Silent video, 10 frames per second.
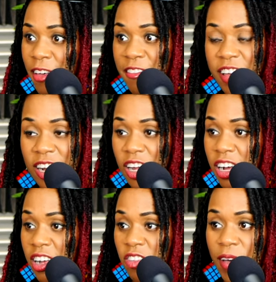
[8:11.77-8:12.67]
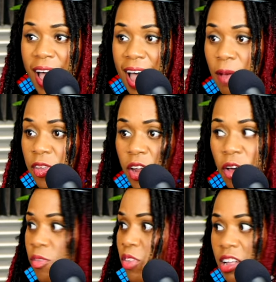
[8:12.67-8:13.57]
vendors, vibes, you know, it
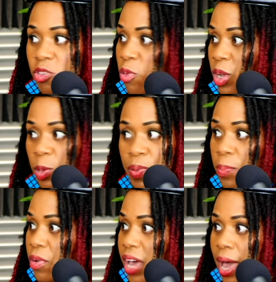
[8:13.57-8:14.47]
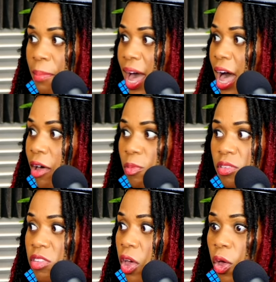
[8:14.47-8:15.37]
was like two hundred people came out. It was
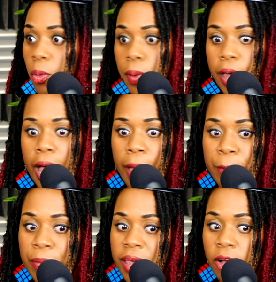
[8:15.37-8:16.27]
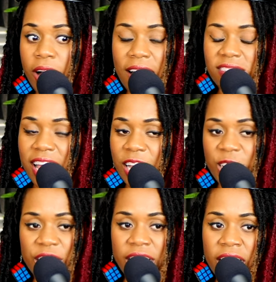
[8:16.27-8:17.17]
Damn. dope. Um, yeah. Crown
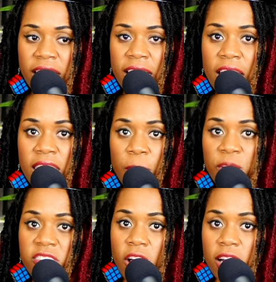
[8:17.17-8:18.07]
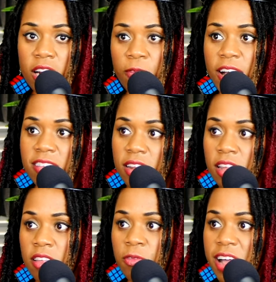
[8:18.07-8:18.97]
Station. And then we started a resi-
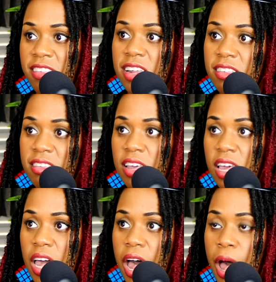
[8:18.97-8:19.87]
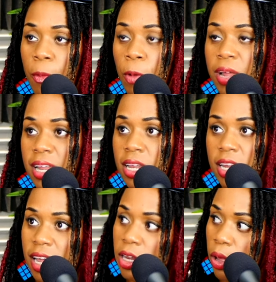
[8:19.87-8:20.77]
residency um, where we
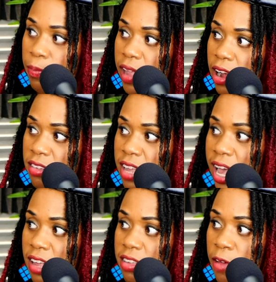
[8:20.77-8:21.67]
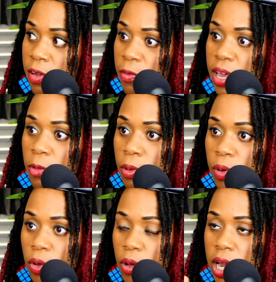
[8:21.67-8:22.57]
did Dope Thursdays every week. We were
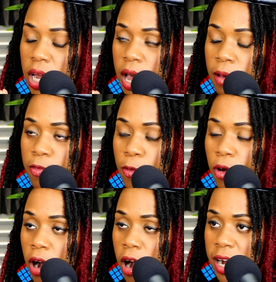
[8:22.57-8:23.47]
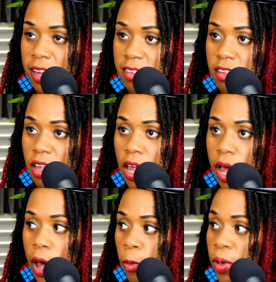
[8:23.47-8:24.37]
doing um, four artists
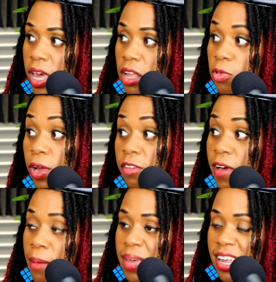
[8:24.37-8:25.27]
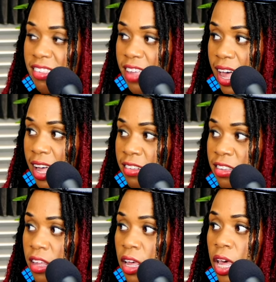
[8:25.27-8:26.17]
a week, twenty-five minute sets,
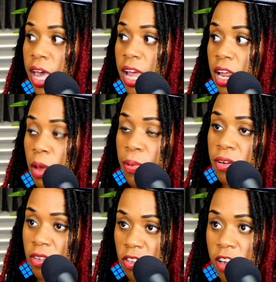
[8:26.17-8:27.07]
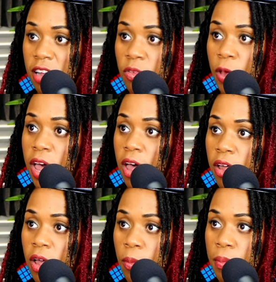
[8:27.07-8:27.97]
and then a producer as well,
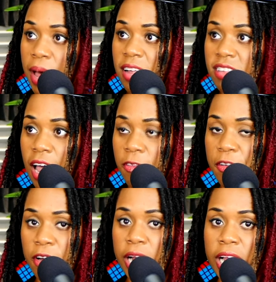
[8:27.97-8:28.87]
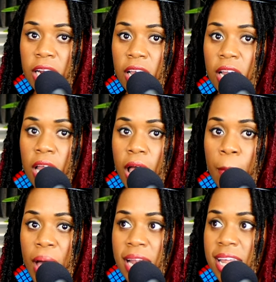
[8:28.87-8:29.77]
open mic cypher. And then um,
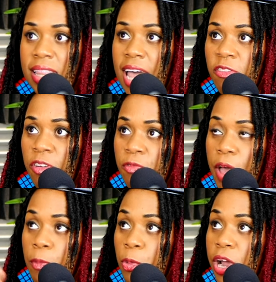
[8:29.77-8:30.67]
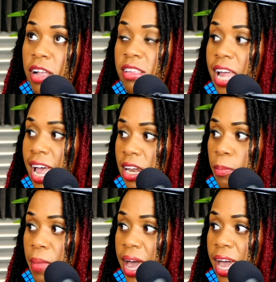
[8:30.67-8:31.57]
I did that from February to the end of
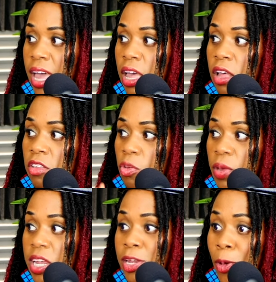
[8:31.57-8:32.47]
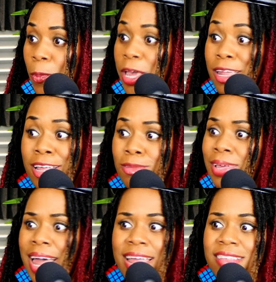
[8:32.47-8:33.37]
May. So we did them weeklies. We
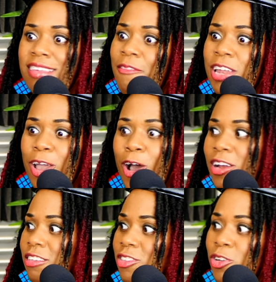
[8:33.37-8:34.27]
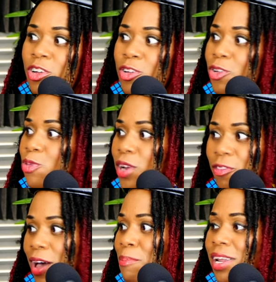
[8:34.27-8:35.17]
got like seventy artists through to do
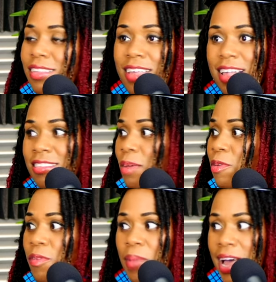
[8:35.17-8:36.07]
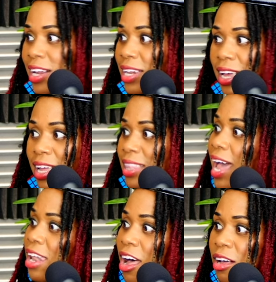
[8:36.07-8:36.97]
twenty-five minute sets. Some of them hadn't did
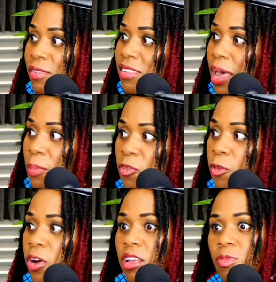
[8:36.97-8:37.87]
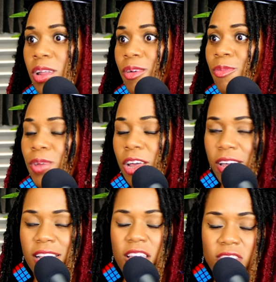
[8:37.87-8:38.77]
that long of a set before, because we yeah. don't we don't
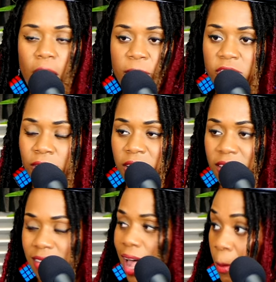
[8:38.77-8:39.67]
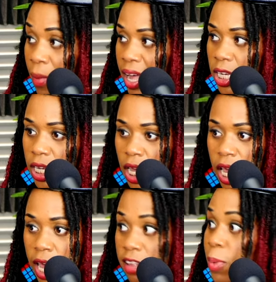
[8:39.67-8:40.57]
get those opportunities that much,
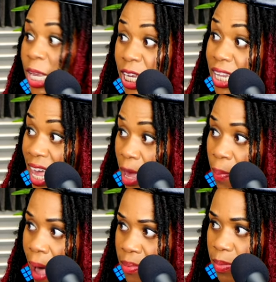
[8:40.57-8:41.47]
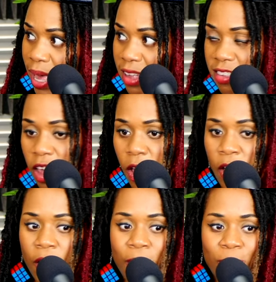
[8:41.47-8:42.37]
especially in the hip hop space. So mm-hmm.
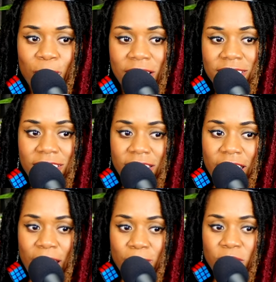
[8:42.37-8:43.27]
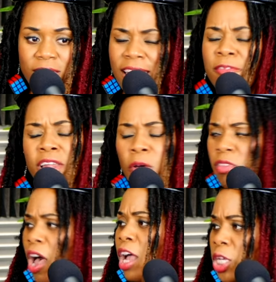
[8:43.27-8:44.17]
wanted to um, do that, even though it was
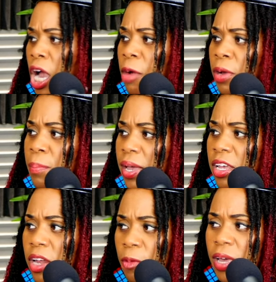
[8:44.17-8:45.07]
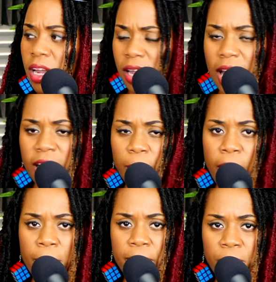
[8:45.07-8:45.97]
all genre, but you know, we get a lot of hip
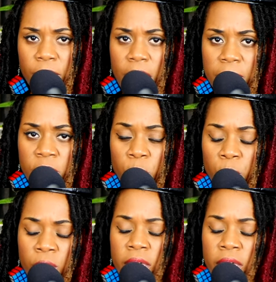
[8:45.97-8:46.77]
hop people coming through.